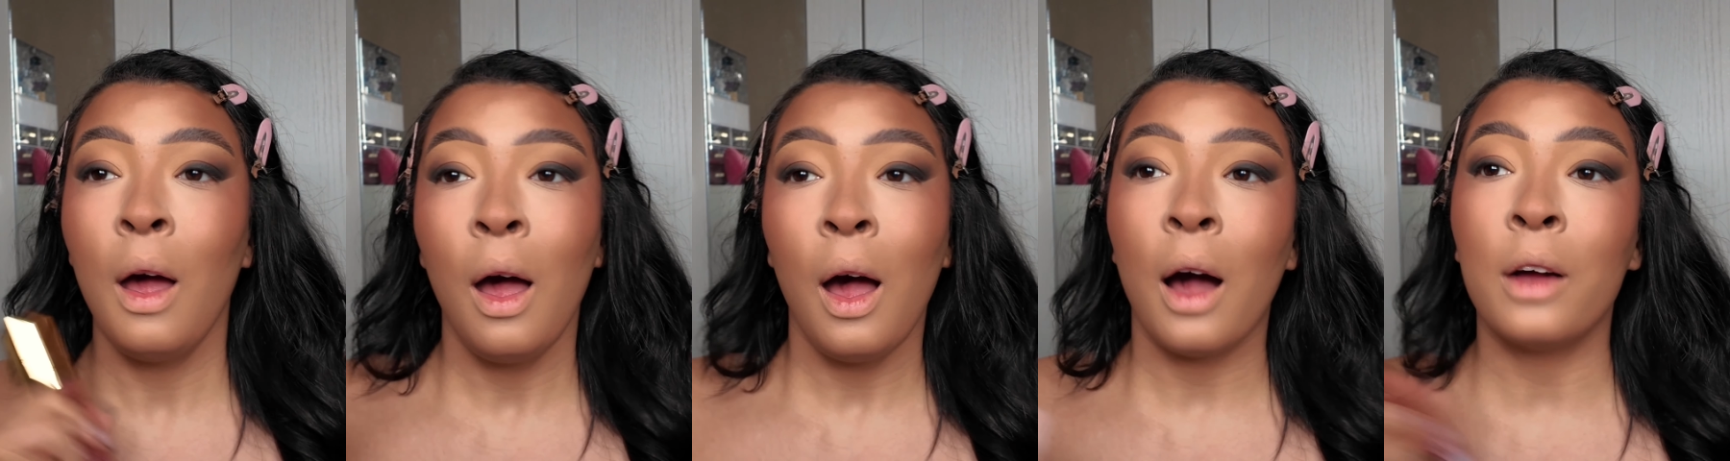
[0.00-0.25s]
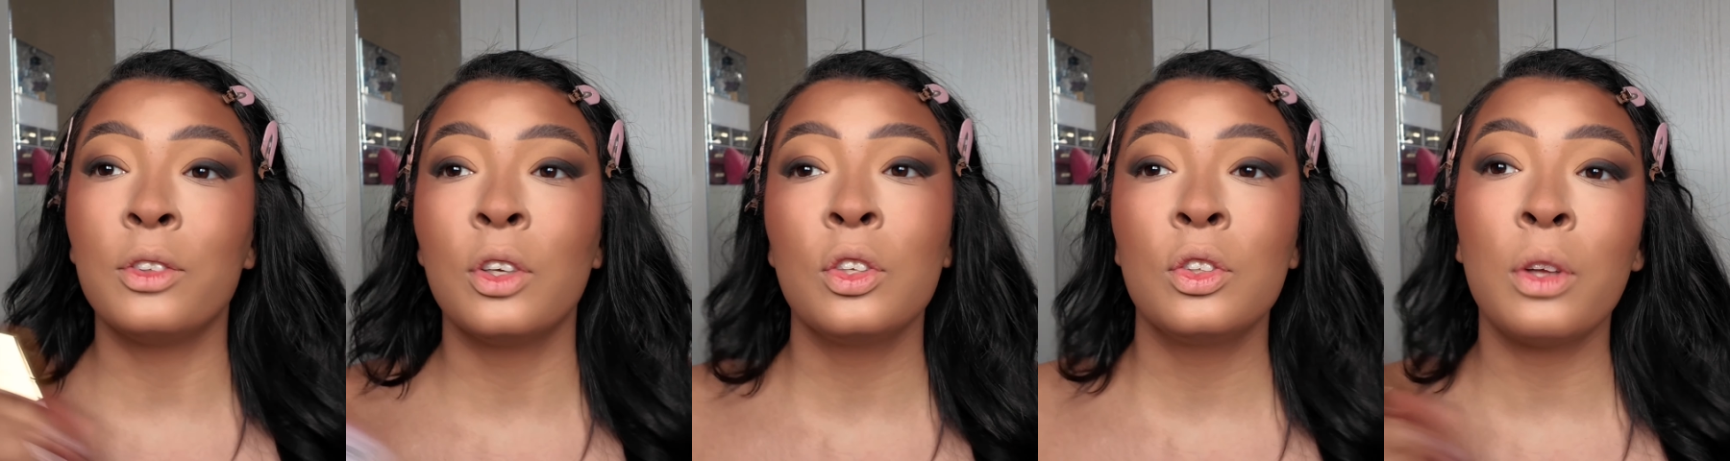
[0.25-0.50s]

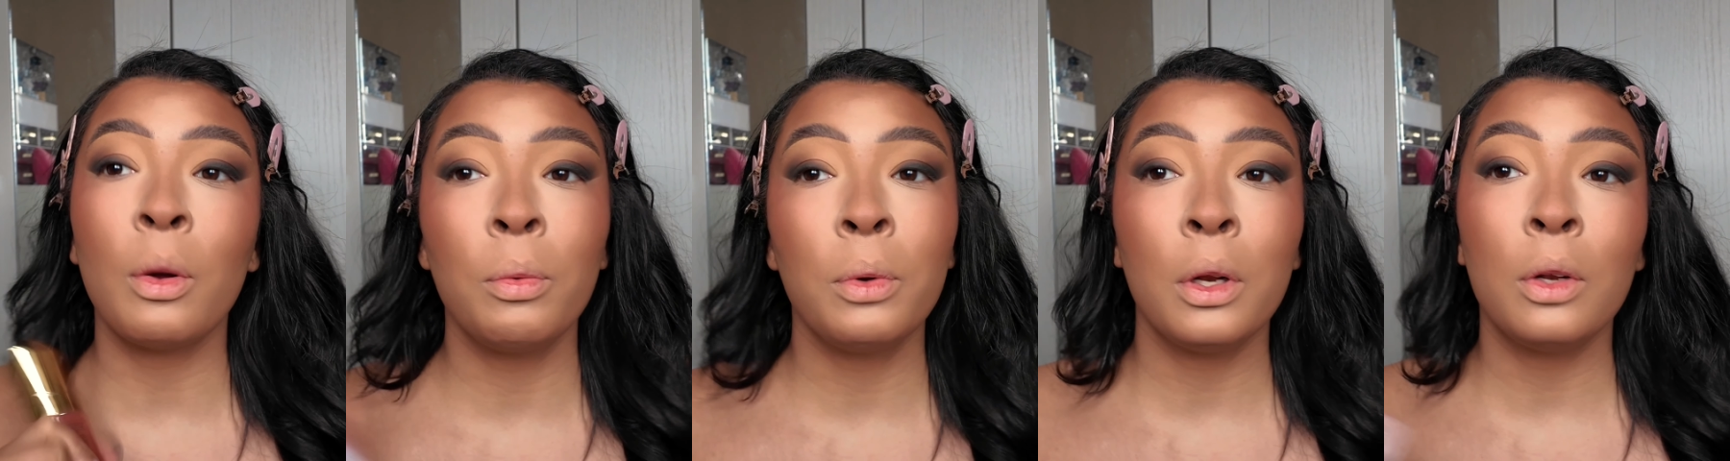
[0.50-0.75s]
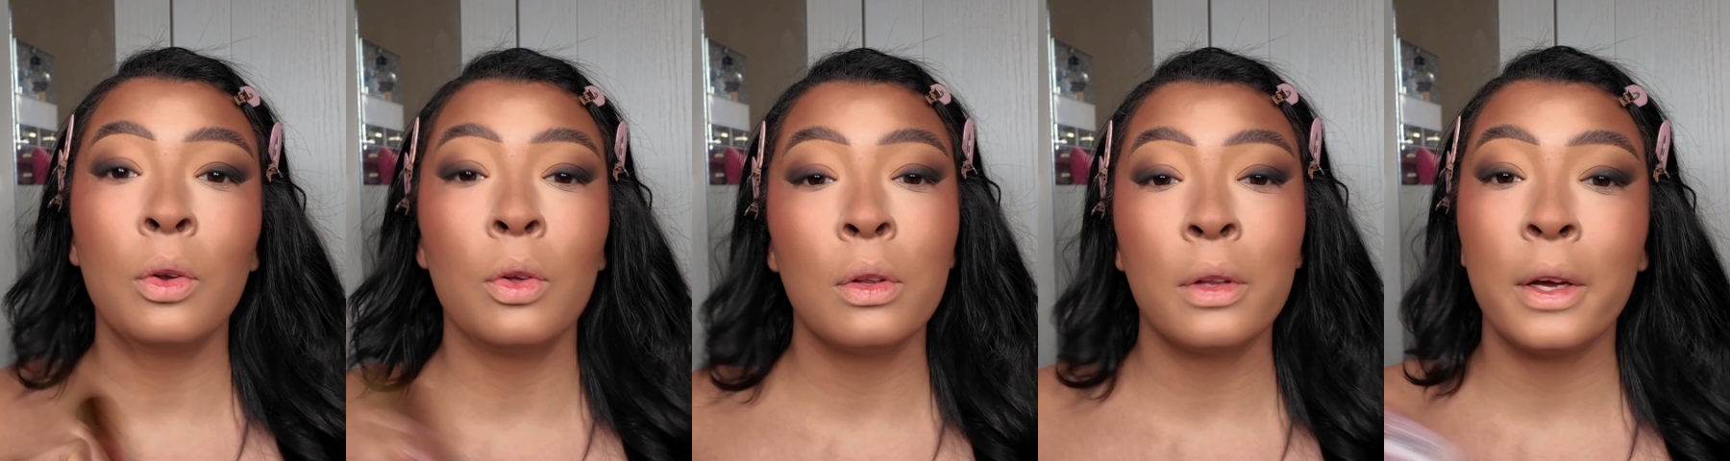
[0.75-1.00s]
I just don't want to
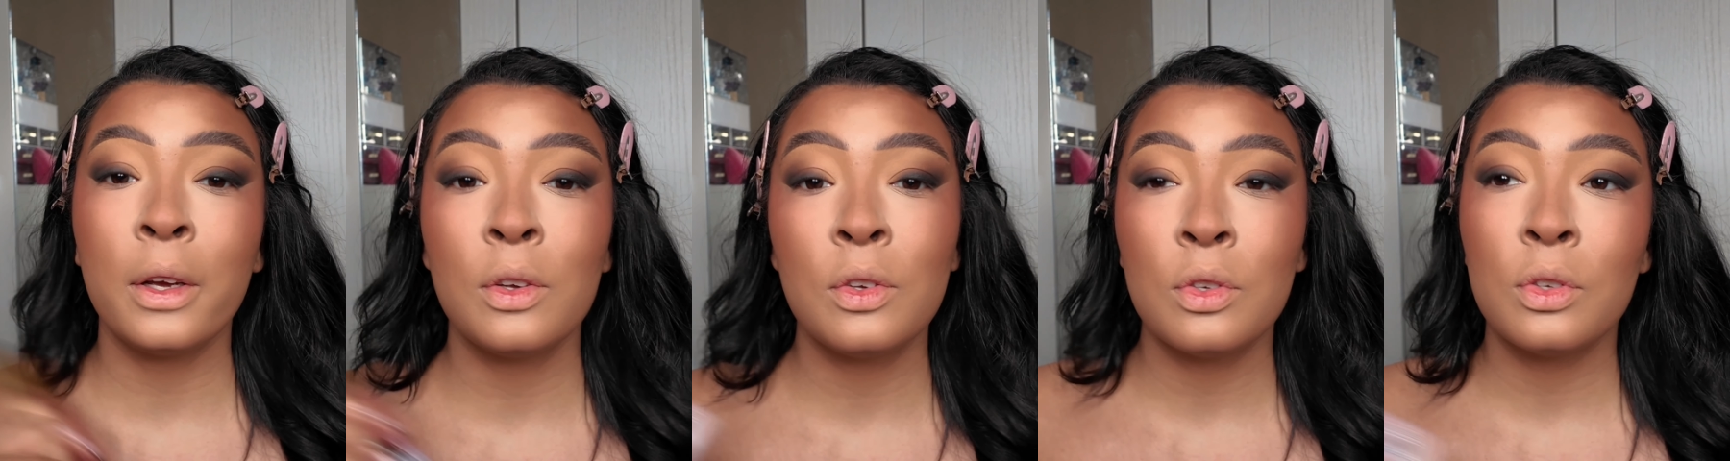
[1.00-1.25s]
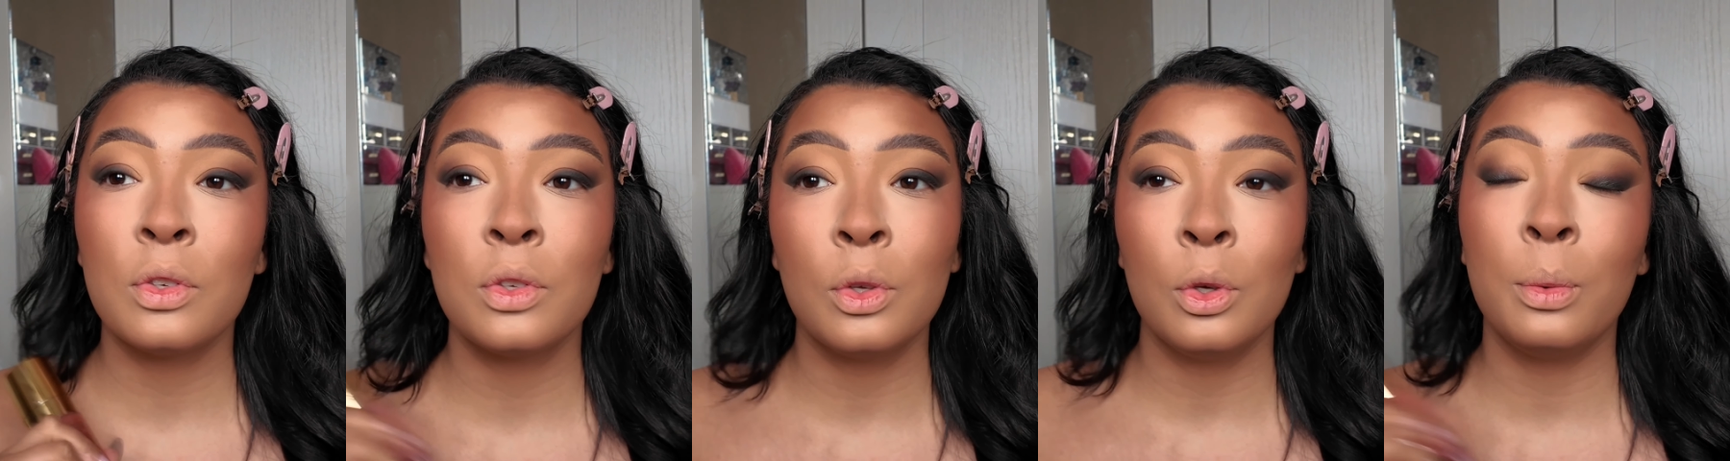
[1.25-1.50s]
look like
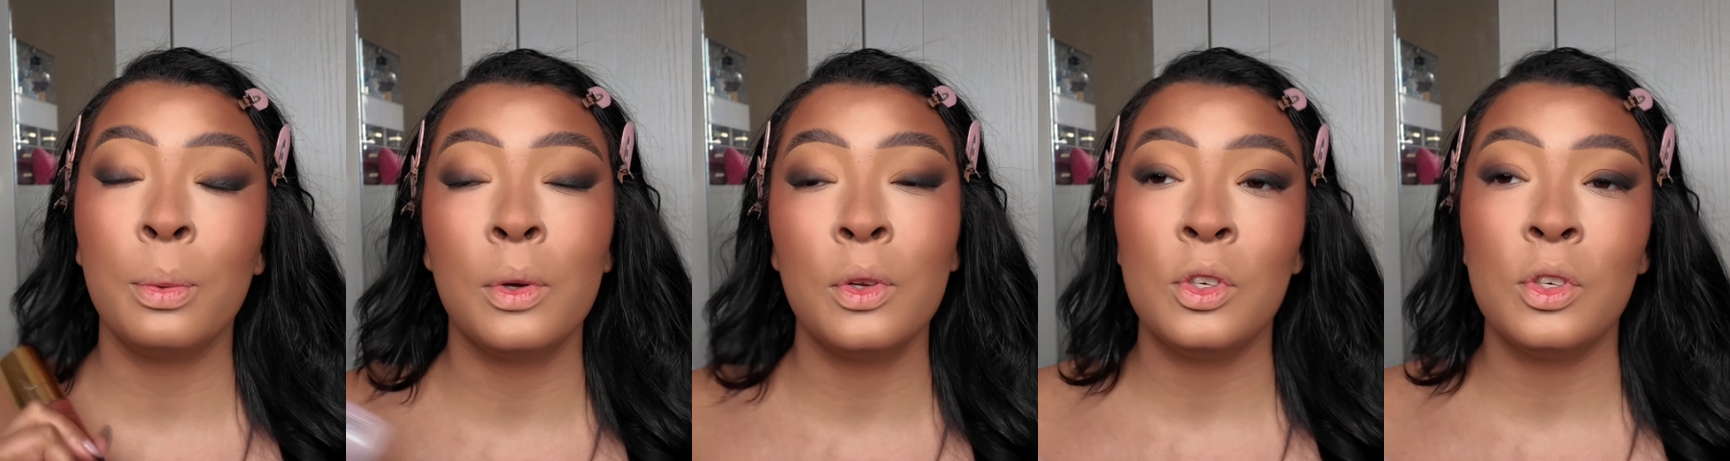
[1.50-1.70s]
super